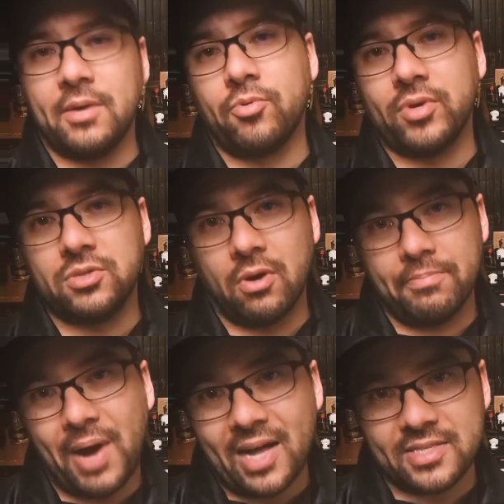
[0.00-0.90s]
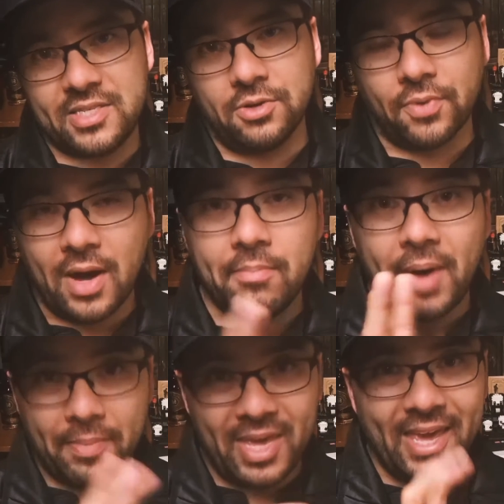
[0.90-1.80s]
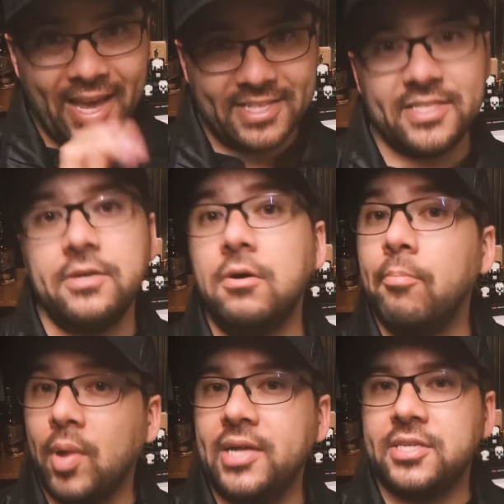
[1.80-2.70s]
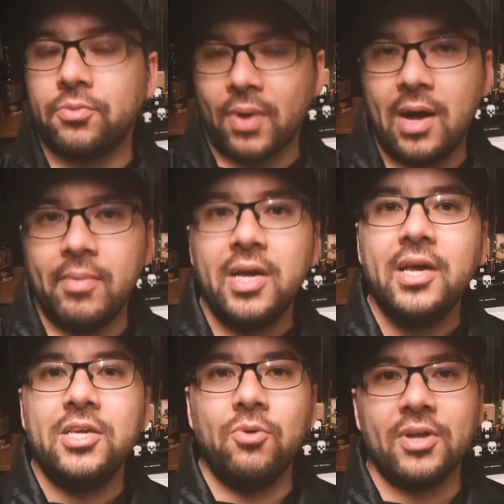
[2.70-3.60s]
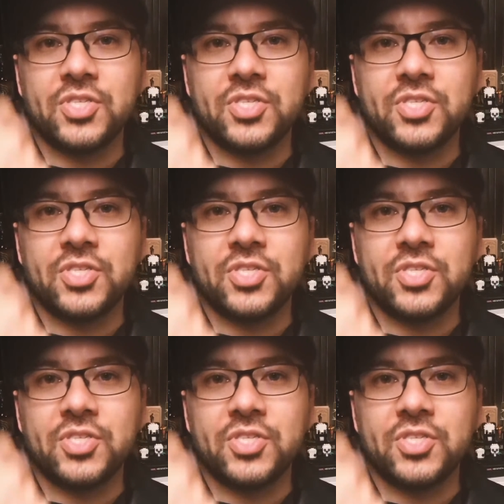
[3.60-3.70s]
double retort pot still rum by being a single blended rum. You